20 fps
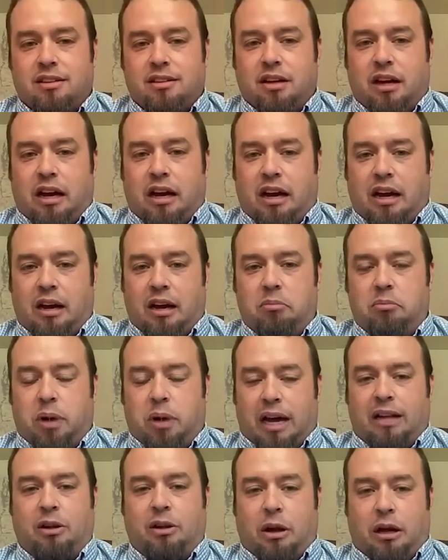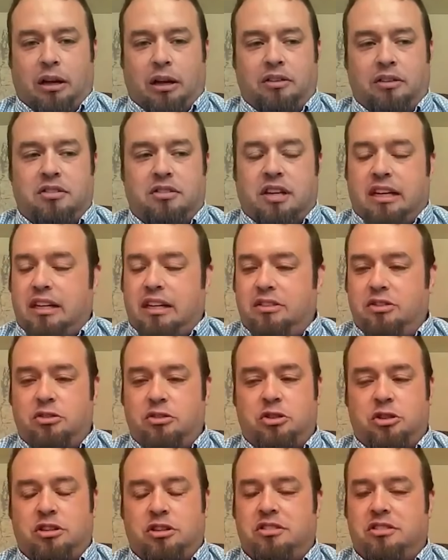uh, bylaws. It's
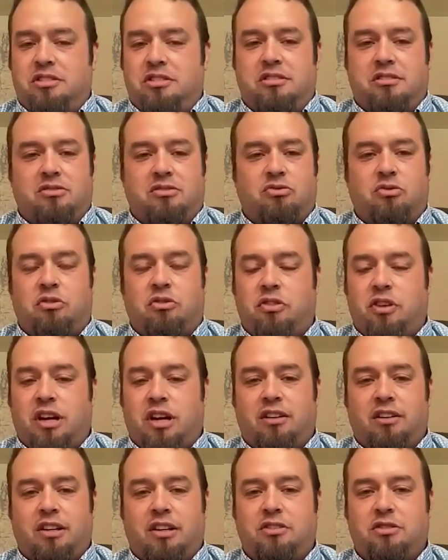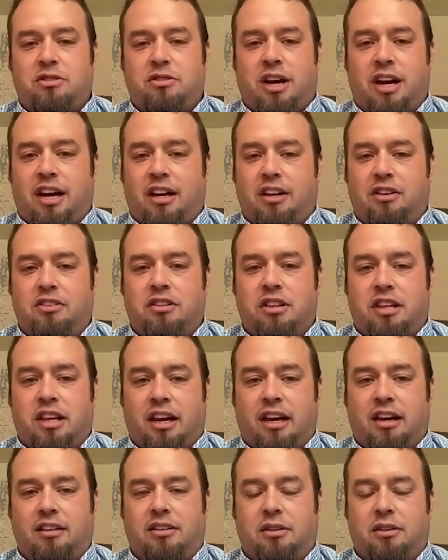just very strange
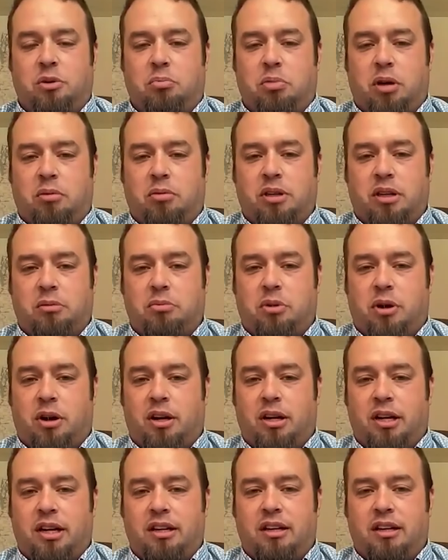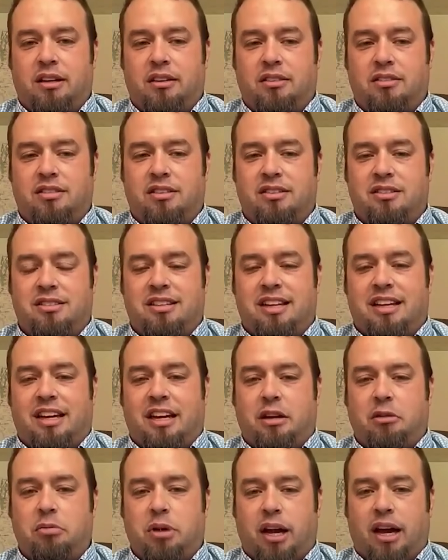that the Republican Party is
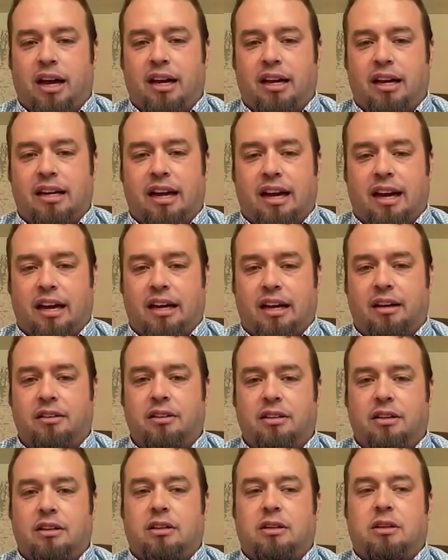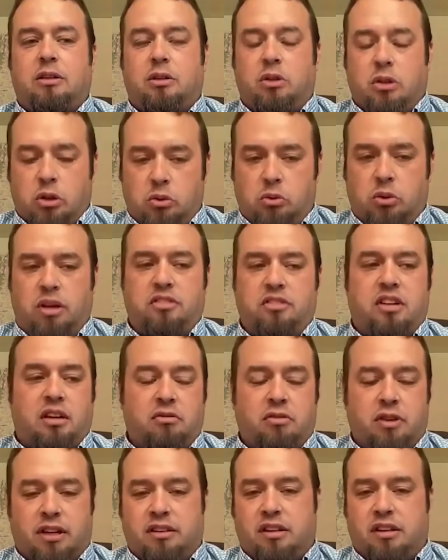sticking by a guy who was
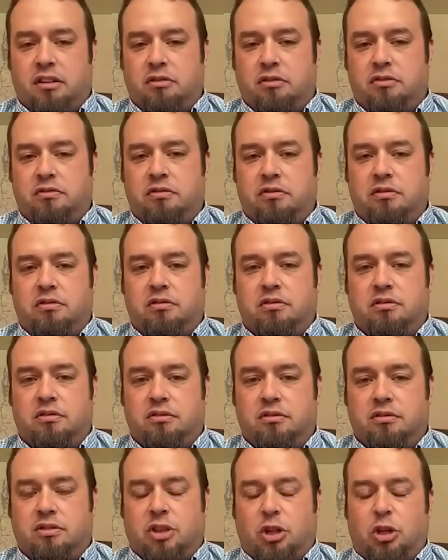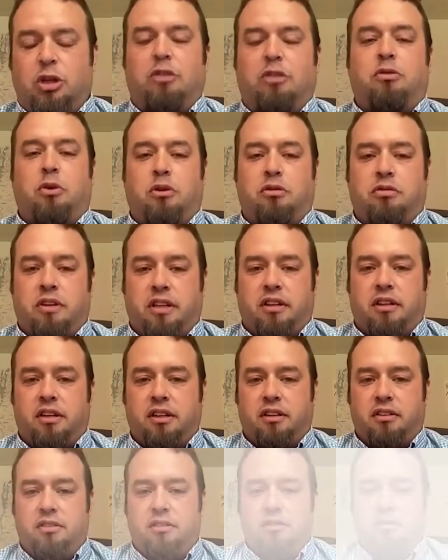convicted of 34 felonies.